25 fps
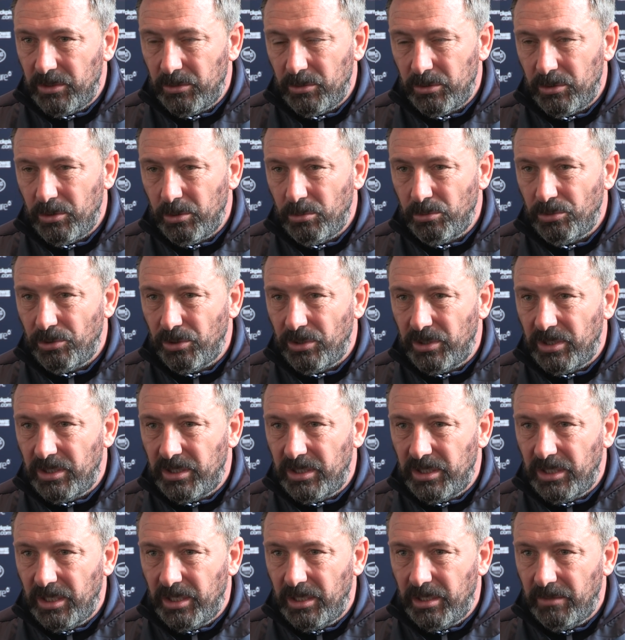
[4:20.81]
So it's always good to
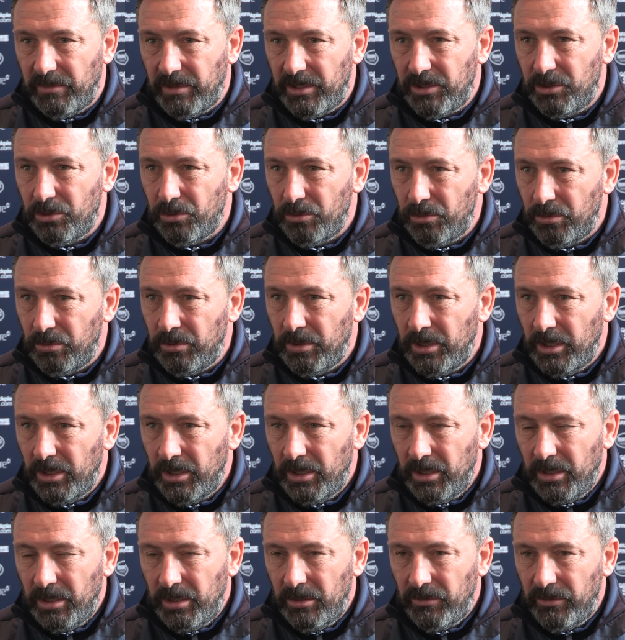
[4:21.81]
see individual
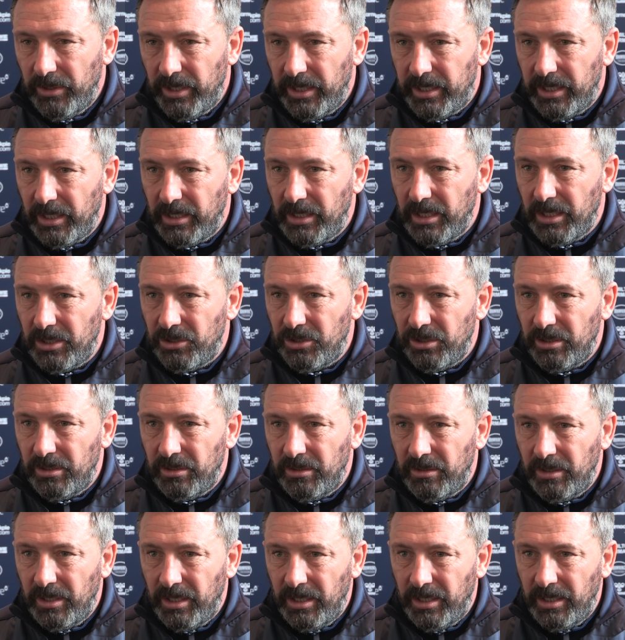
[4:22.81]

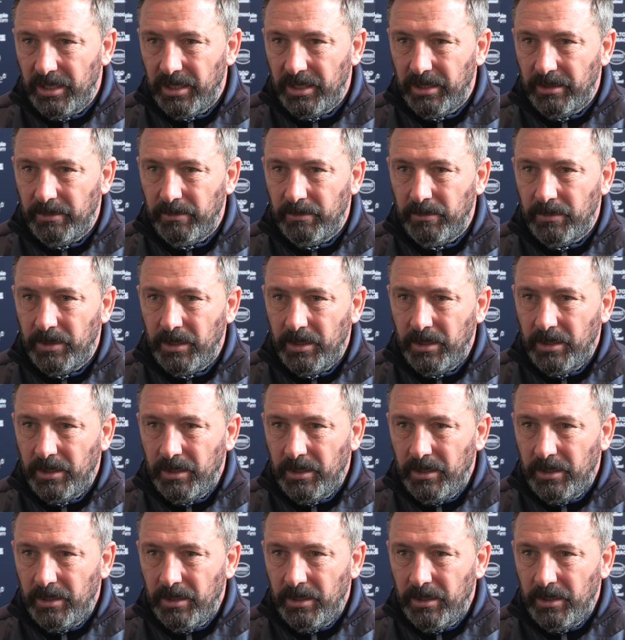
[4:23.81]
recognition.